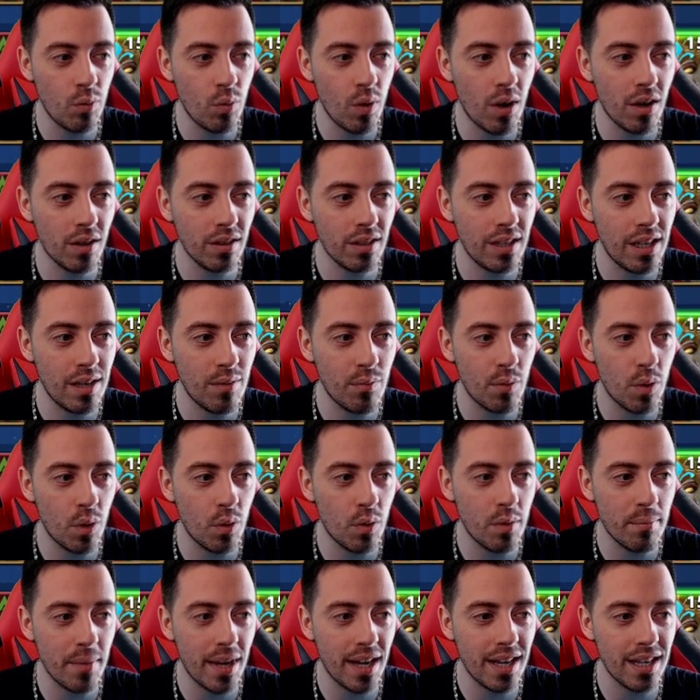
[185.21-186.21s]
one hero
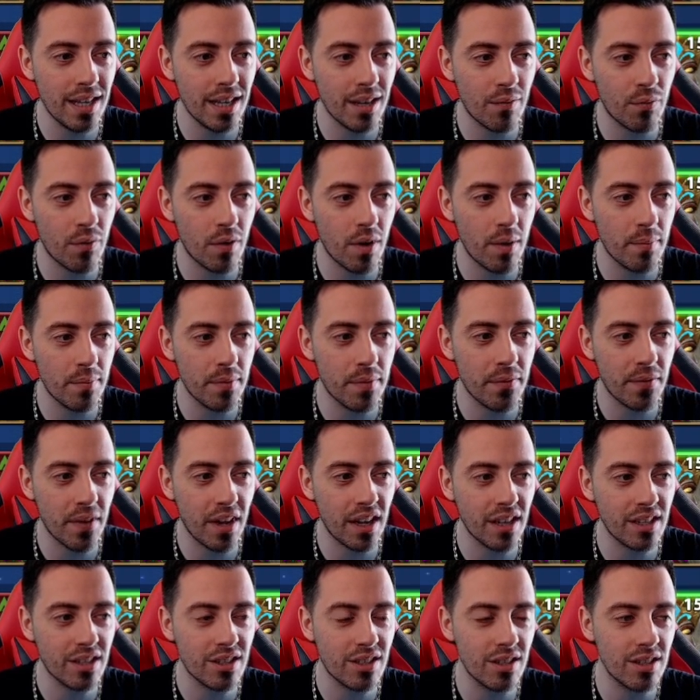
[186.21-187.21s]
remaining from the
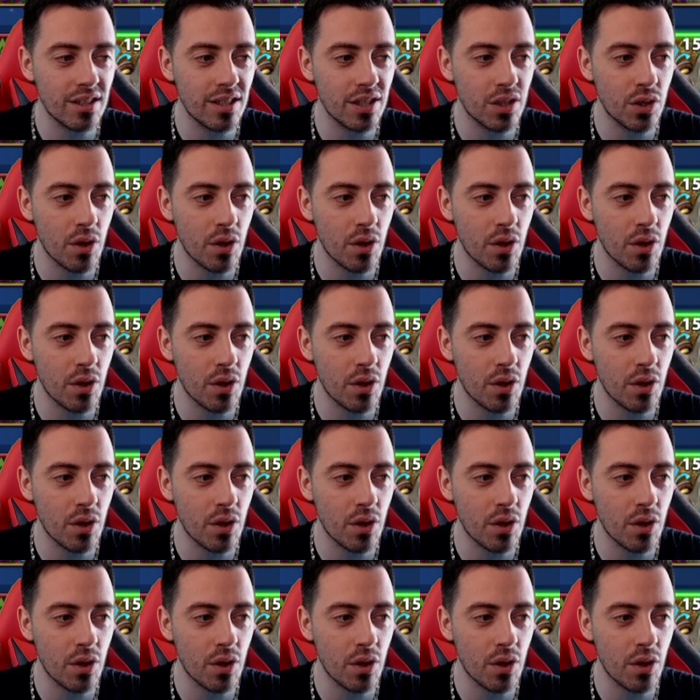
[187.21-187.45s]
faction,